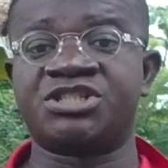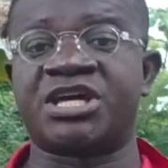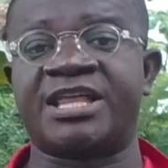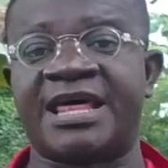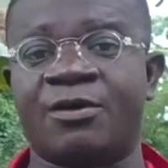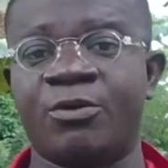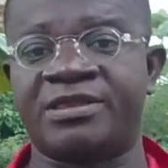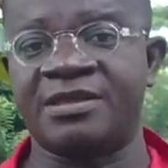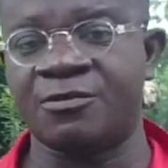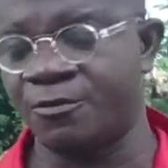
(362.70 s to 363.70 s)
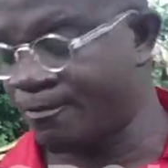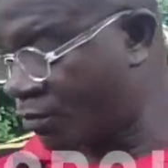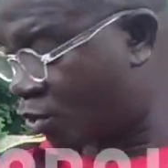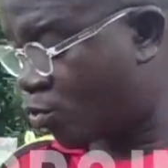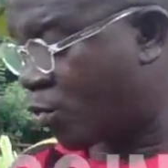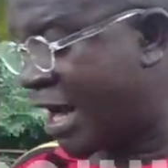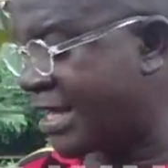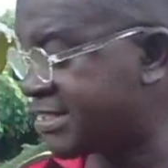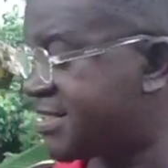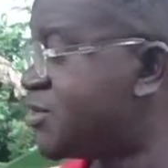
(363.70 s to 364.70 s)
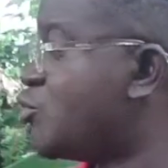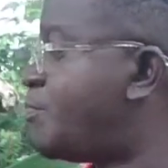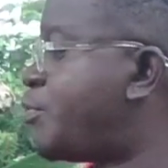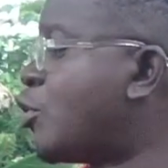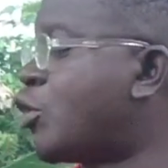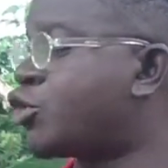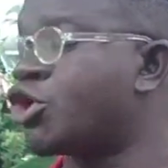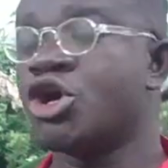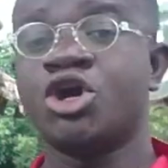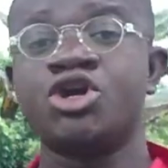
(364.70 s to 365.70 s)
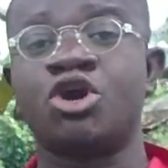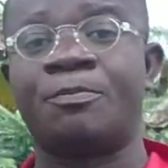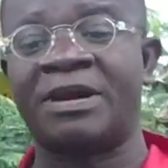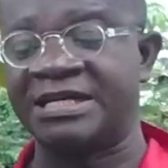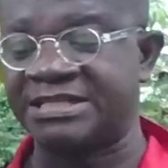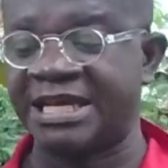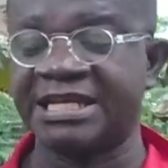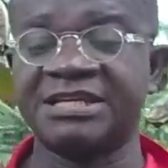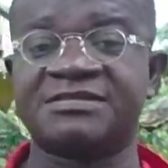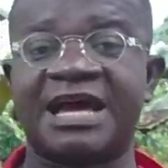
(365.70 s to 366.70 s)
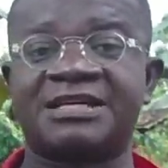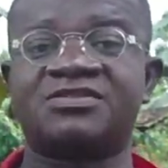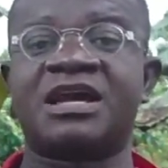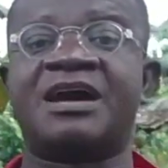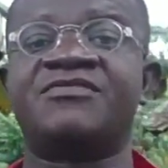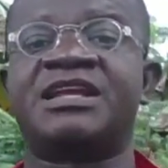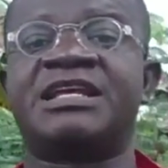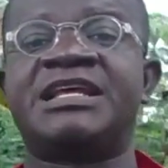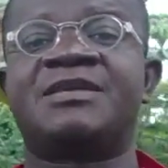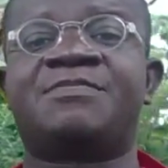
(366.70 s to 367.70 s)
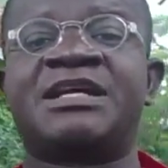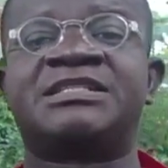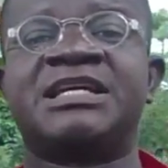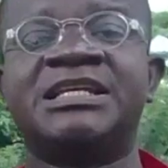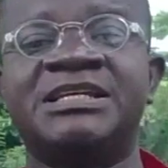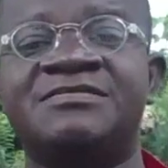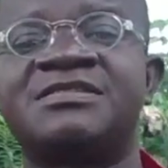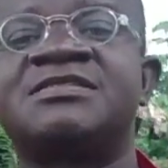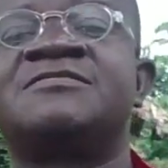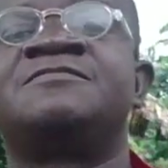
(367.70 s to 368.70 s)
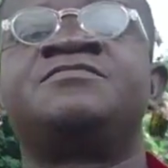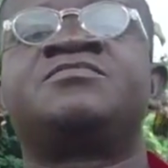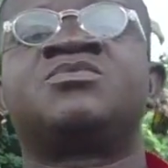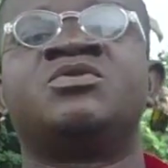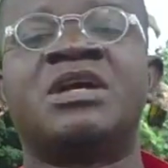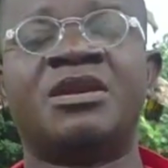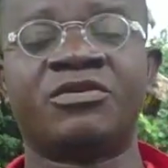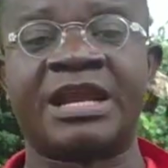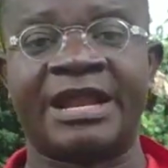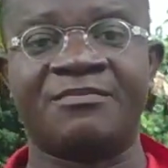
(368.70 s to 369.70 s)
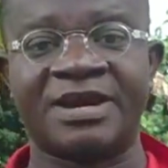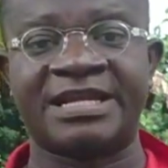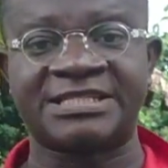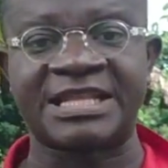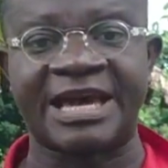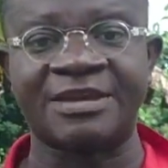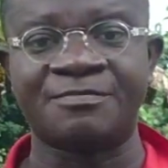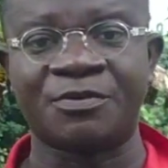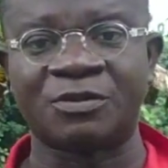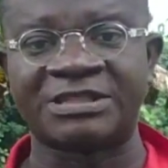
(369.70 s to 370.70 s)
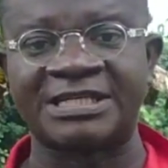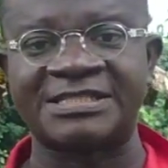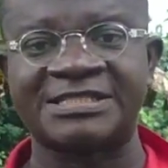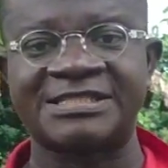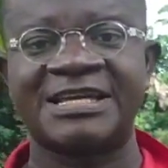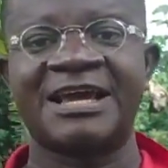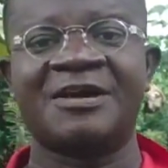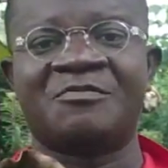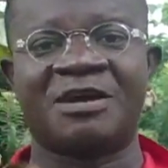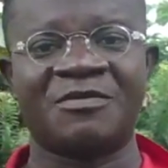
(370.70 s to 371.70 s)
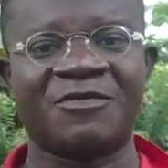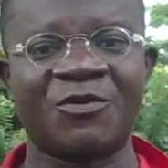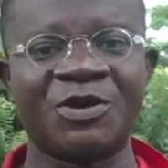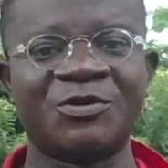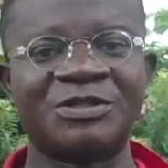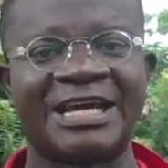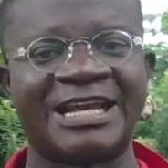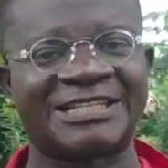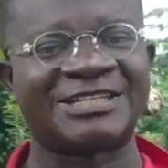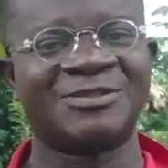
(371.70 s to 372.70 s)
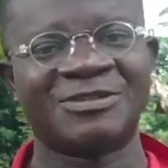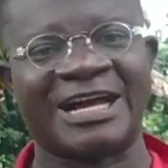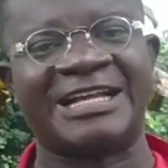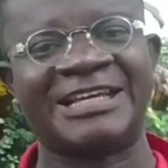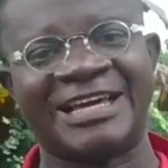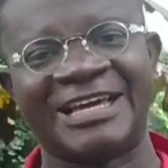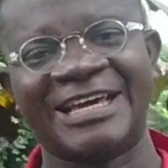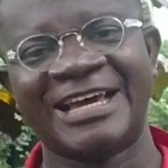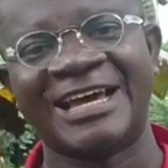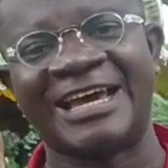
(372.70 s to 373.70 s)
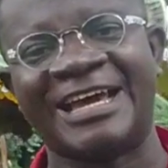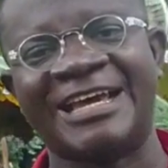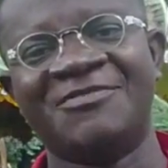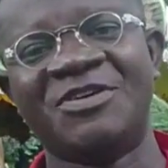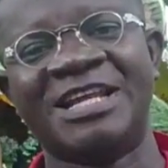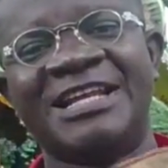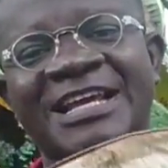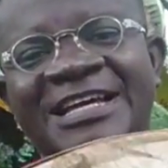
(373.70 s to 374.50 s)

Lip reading: to share that with you. Once you pluck your plantain leaves, as you have here, the dead plantain leaves, we are looking at the medicinal importance. But before we go there, let us look at even